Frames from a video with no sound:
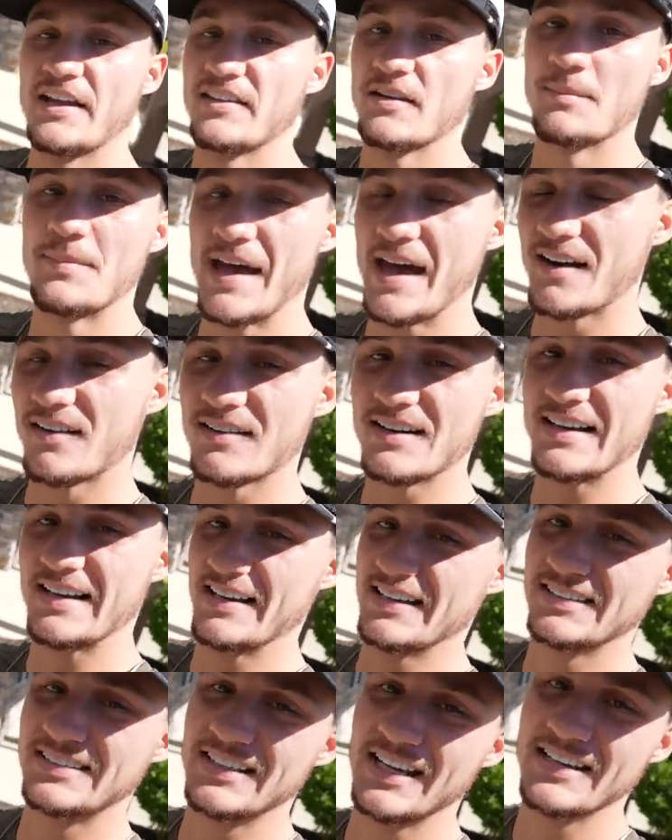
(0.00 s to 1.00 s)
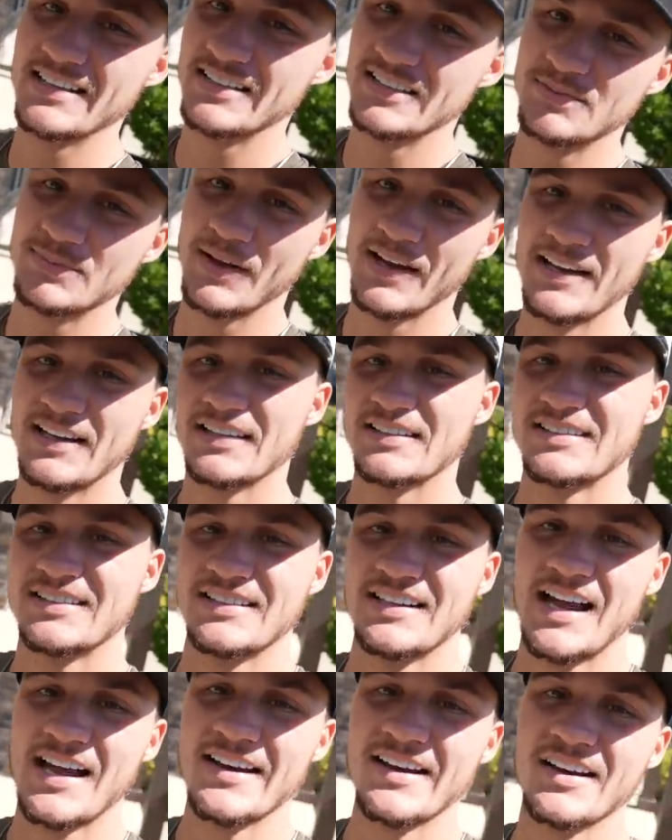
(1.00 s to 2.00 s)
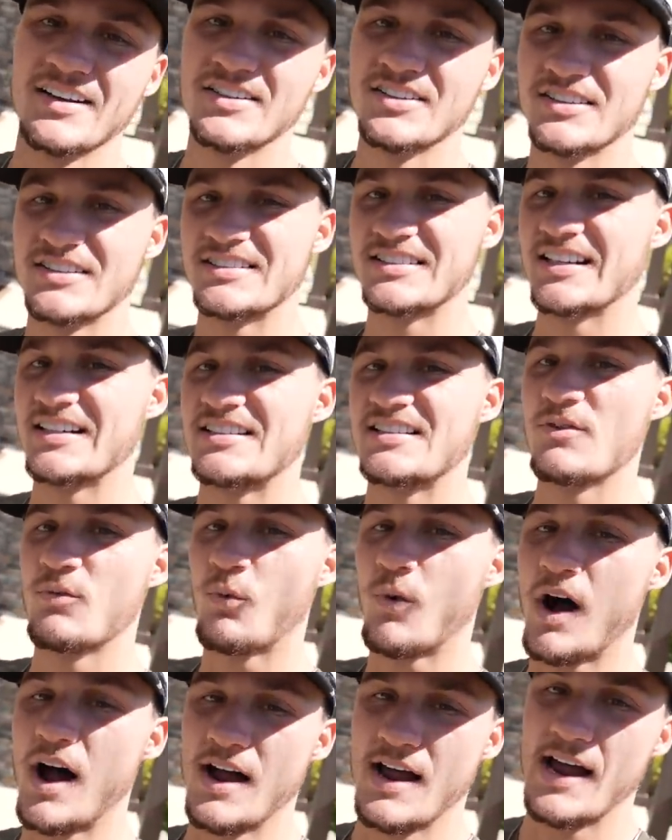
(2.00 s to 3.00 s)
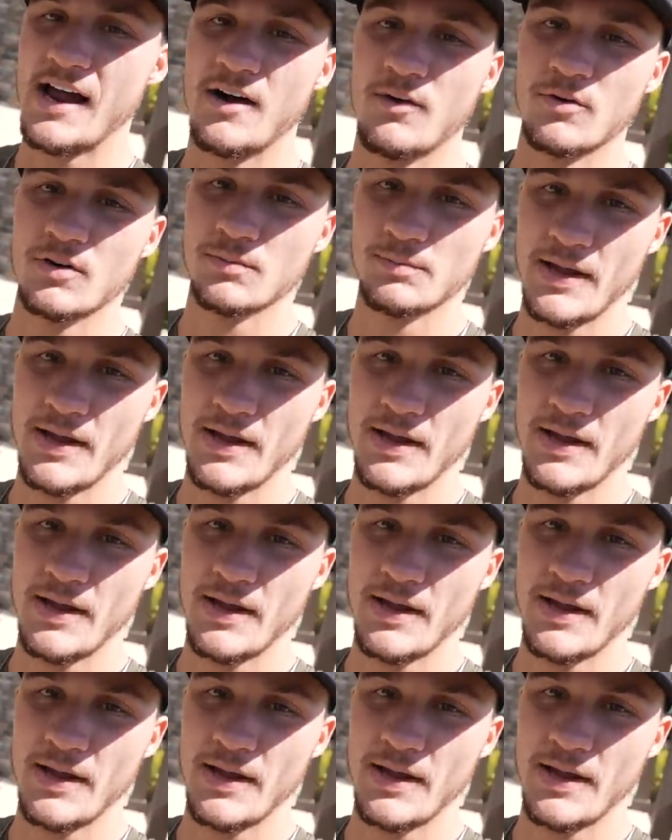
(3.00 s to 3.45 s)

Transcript: And the battery inside this bike is a 960 watt hour